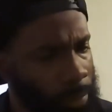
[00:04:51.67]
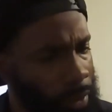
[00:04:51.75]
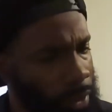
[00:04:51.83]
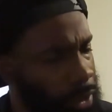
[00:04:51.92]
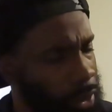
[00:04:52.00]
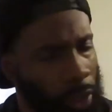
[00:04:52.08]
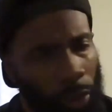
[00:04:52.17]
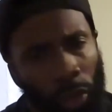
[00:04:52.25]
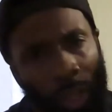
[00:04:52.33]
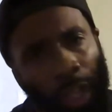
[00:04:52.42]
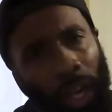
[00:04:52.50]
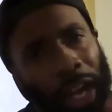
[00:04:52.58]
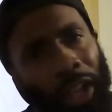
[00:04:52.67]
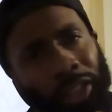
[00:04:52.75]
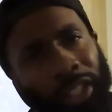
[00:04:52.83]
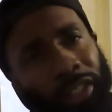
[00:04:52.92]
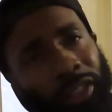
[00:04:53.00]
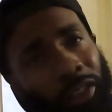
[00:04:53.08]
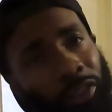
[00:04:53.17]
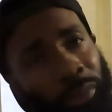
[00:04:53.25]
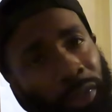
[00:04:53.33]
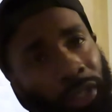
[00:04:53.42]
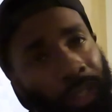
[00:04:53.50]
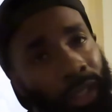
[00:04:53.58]
you know, all of that stuff will
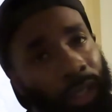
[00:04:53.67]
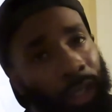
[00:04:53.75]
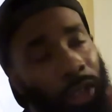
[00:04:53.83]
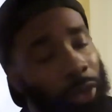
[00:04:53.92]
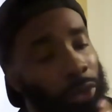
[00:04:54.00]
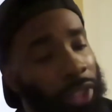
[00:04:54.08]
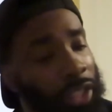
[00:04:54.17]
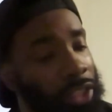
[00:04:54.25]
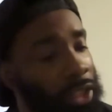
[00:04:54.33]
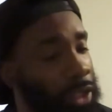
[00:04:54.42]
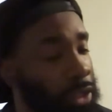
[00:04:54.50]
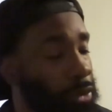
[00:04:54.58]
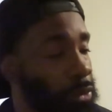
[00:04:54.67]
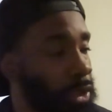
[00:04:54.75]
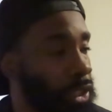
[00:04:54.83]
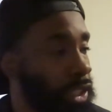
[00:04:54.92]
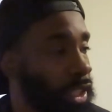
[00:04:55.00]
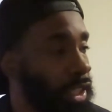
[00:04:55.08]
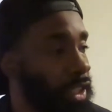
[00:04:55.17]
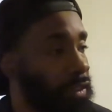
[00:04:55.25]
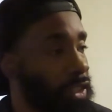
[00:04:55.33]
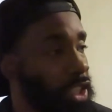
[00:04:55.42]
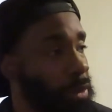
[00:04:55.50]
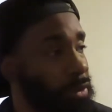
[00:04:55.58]
be on that channel, which I have a
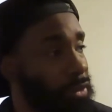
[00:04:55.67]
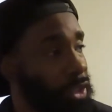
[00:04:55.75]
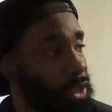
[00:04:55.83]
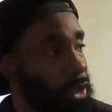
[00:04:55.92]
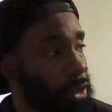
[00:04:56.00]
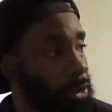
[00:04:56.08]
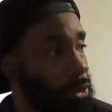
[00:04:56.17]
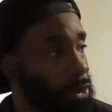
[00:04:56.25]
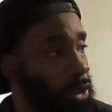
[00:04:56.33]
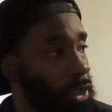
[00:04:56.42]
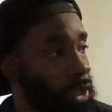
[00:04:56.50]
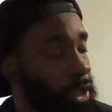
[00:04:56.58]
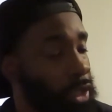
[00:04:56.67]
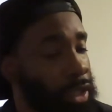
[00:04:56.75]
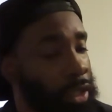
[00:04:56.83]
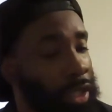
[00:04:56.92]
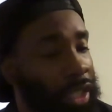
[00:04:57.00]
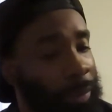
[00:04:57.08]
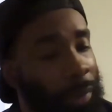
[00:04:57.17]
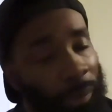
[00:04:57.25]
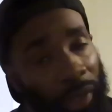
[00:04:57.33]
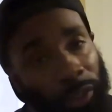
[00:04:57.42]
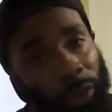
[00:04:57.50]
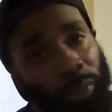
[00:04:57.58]
couple videos that I'm
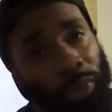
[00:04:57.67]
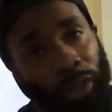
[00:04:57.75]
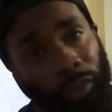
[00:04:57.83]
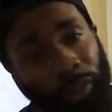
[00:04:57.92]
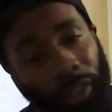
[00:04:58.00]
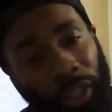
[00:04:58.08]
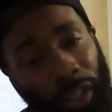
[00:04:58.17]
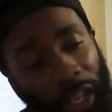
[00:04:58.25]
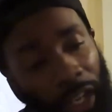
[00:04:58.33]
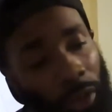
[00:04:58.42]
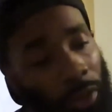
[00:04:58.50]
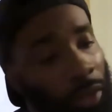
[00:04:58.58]
about to put over there now.